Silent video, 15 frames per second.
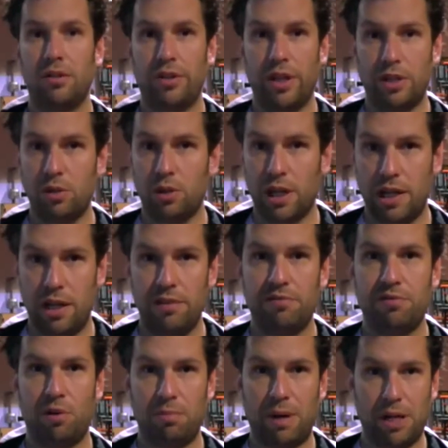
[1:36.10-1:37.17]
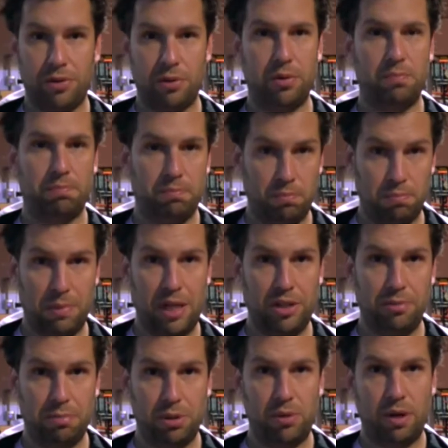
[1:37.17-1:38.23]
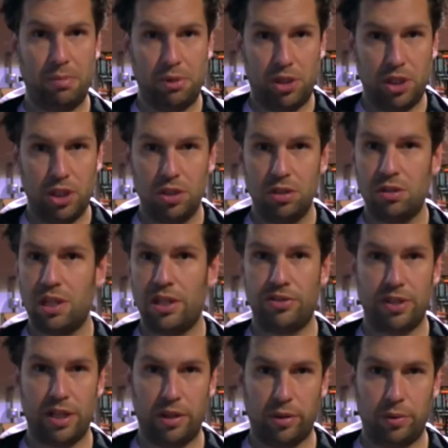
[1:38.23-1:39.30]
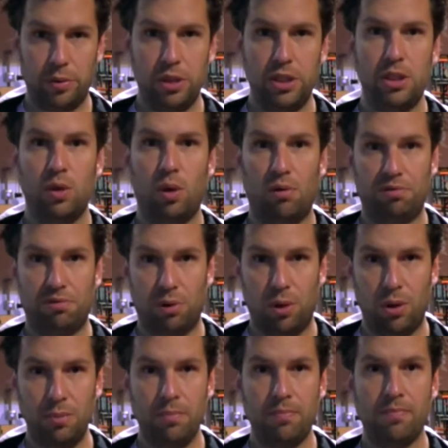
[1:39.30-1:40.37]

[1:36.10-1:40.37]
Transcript: that you can lift for multiple repetitions, let's say 3 or 4.